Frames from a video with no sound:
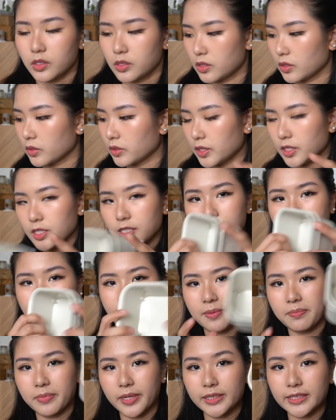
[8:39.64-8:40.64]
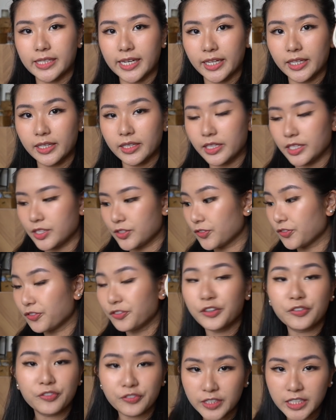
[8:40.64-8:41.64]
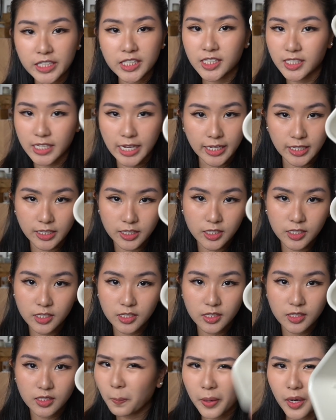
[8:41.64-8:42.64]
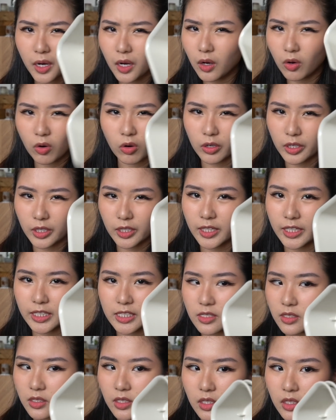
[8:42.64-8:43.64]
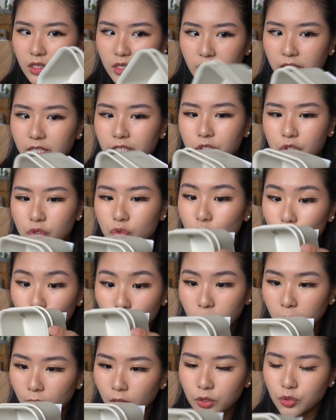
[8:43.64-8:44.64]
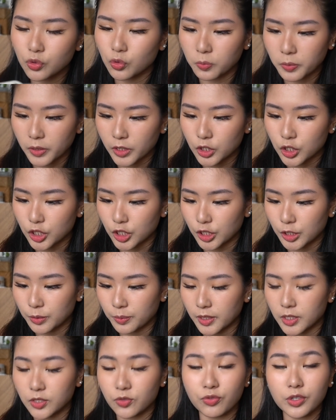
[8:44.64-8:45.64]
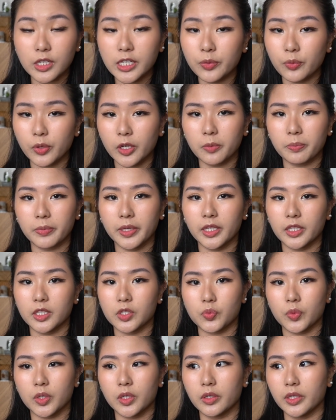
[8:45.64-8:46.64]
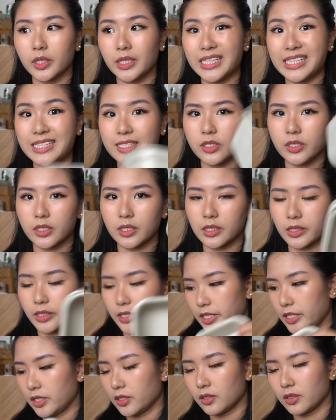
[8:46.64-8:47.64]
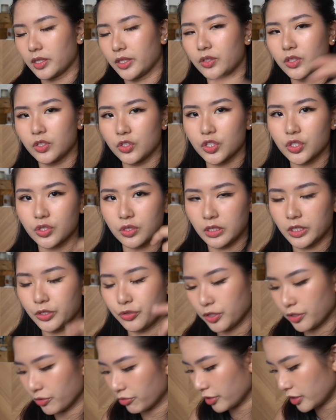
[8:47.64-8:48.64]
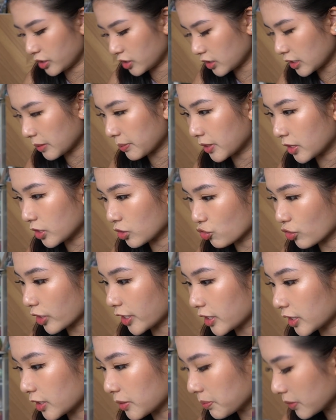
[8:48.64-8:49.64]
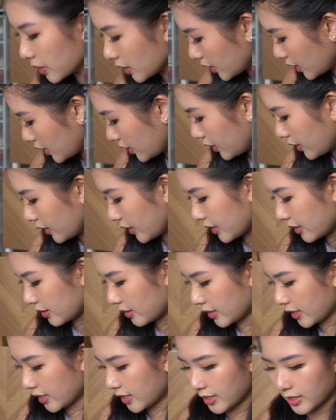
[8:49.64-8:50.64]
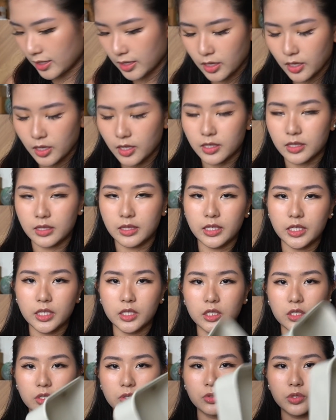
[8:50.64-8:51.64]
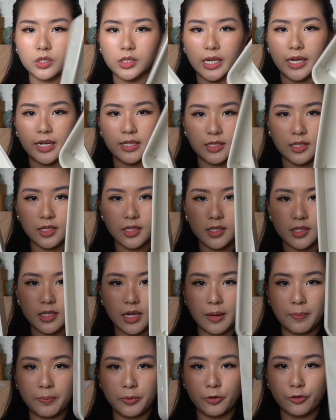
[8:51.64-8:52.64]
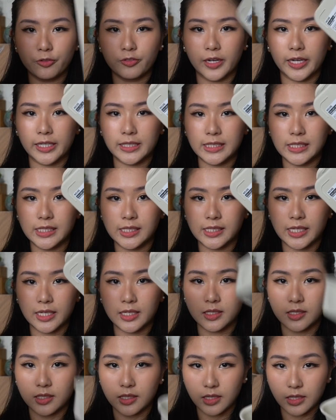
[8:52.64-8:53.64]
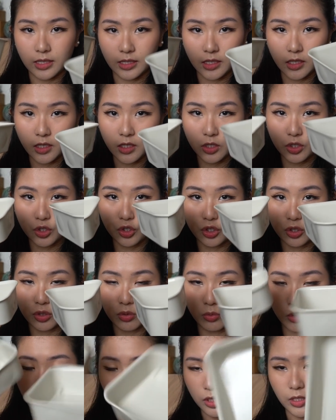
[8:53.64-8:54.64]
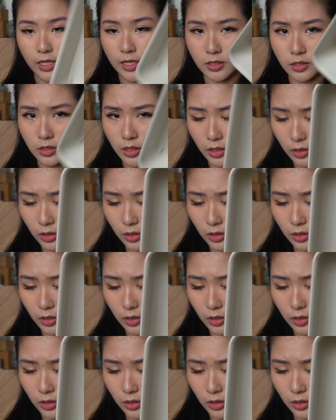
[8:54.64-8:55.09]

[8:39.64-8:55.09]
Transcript: So this 10 by 10 is 50 cents per organizer. It's super cheap. It's really well made as well and easy to clean. Like you can just literally rinse them and then dry them. And then these two sizes are both 90 cents each, which is nice. It's like